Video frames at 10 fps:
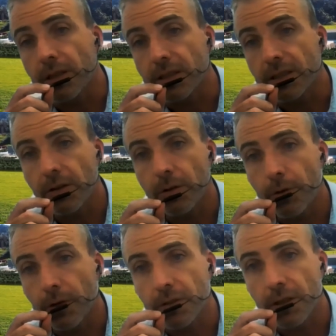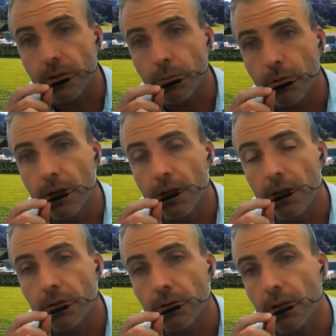tender process
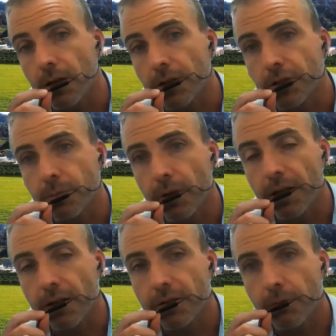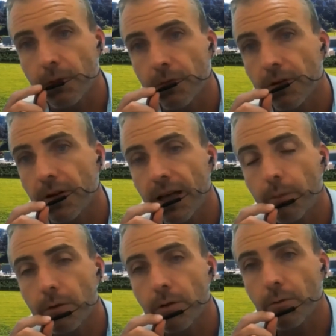with two of the largest players. We were very
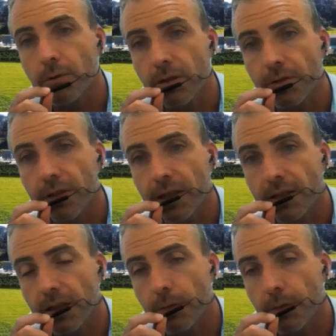happy with the results of that tender